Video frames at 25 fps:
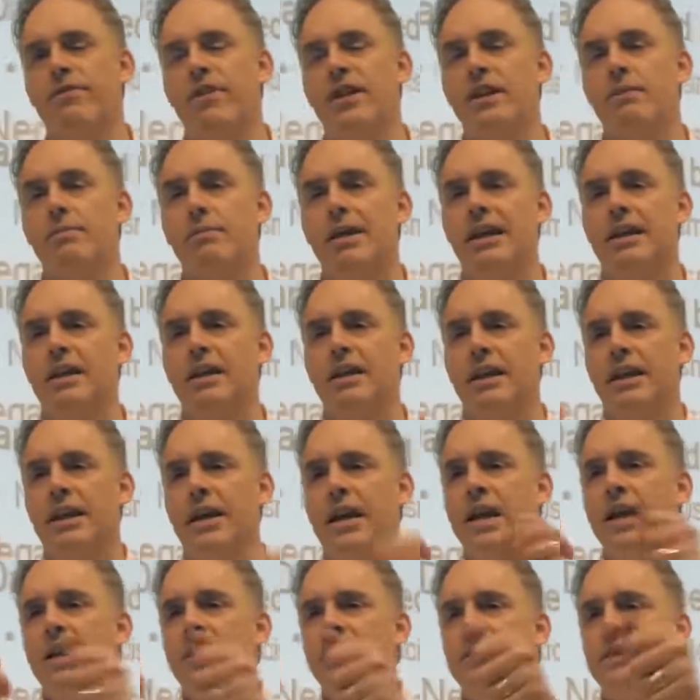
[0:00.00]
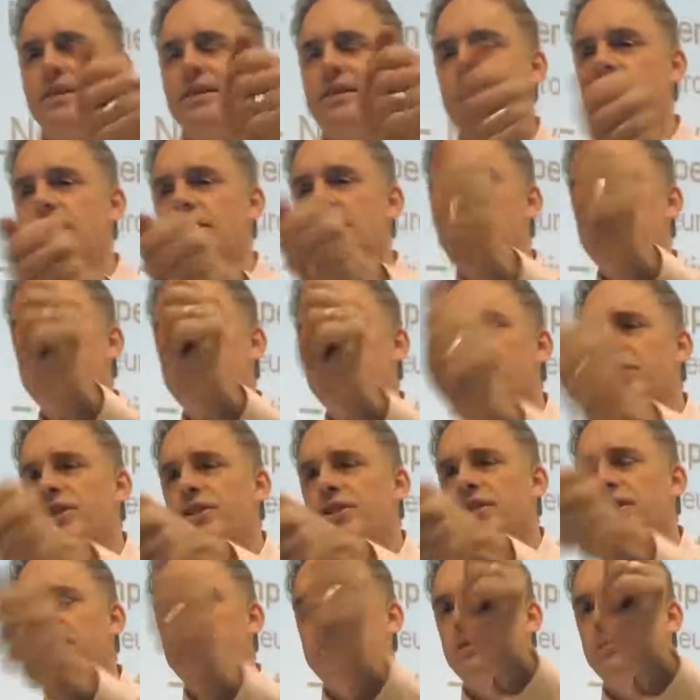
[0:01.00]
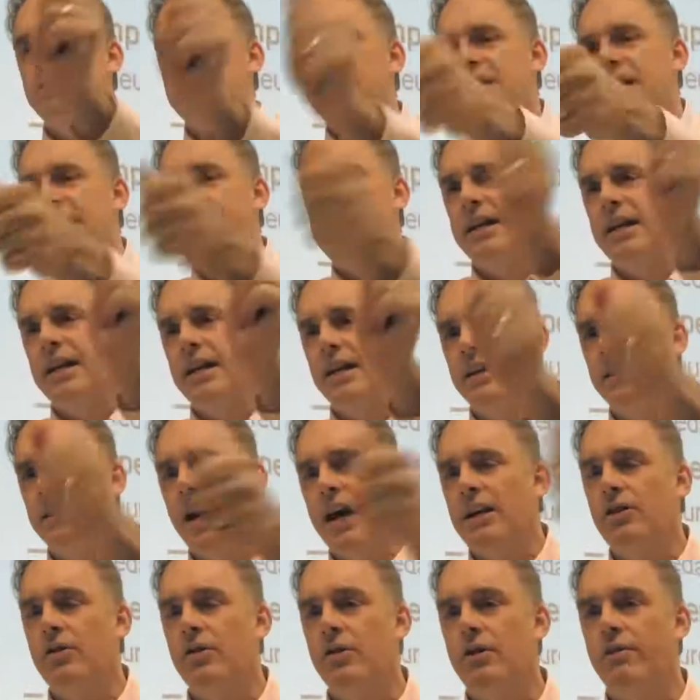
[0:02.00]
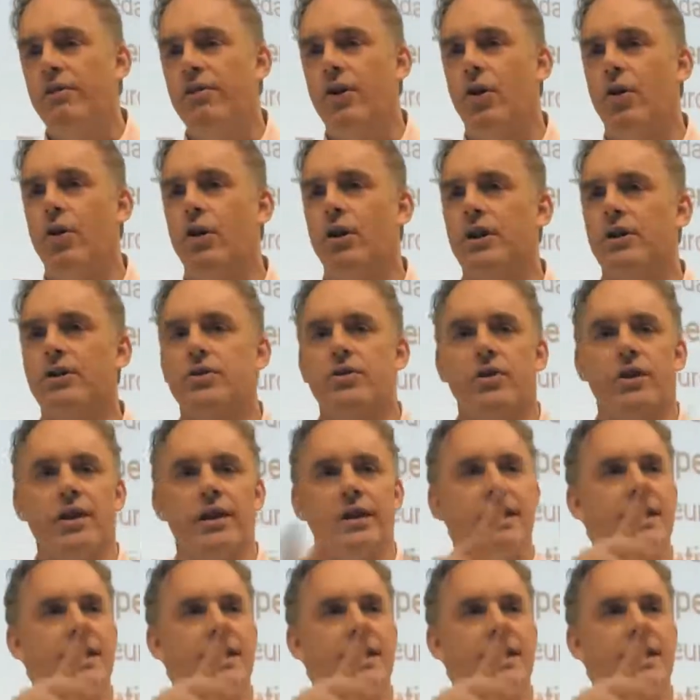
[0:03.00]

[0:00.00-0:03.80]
fundamentally. The serotonergic system is like a conductor of the orchestra.